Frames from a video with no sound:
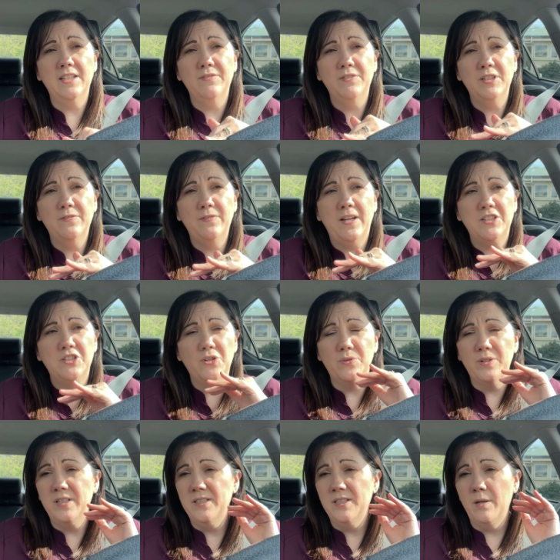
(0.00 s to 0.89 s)
Even if I
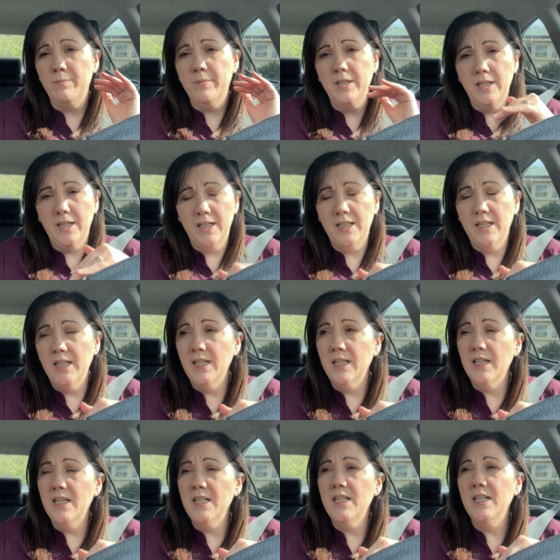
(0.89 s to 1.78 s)
don't end up
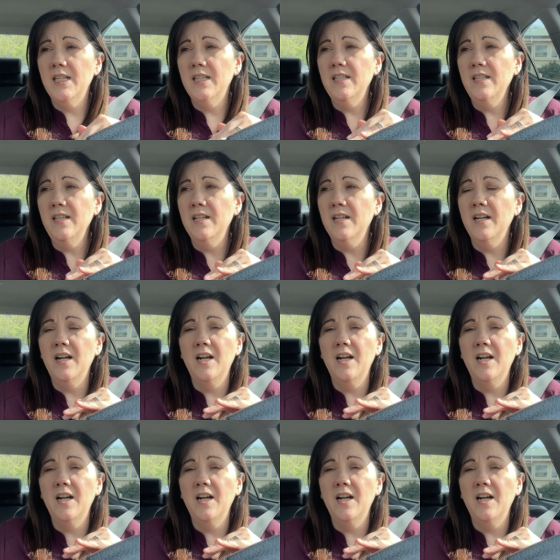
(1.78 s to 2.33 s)
eating any,